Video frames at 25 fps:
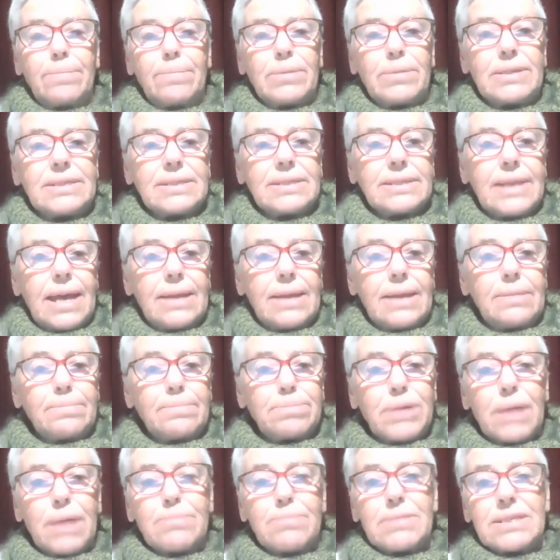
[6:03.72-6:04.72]
club was
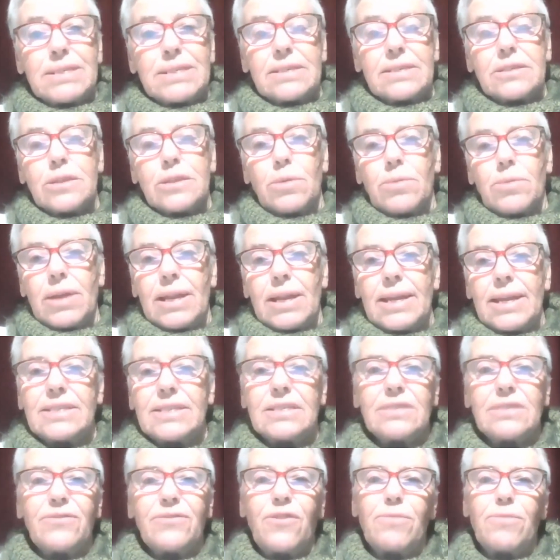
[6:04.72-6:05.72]
in premises that were
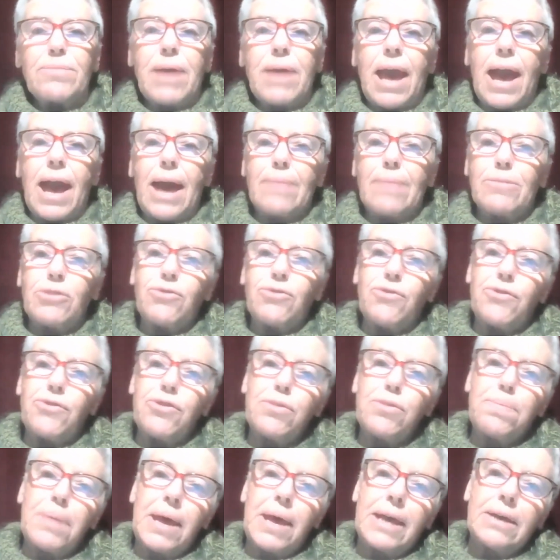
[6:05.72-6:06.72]
leased from Carmen
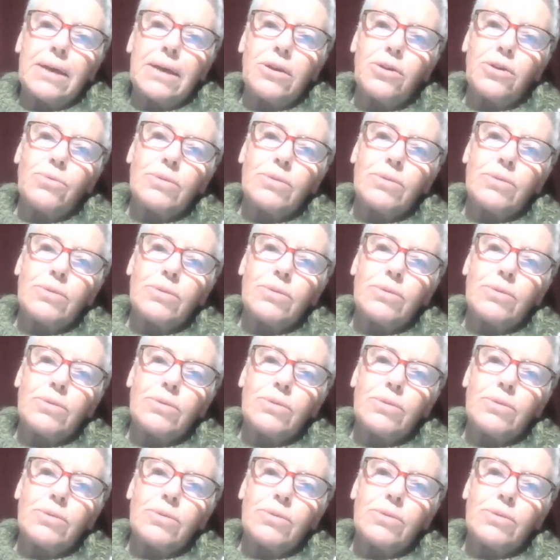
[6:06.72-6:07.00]
Rupe,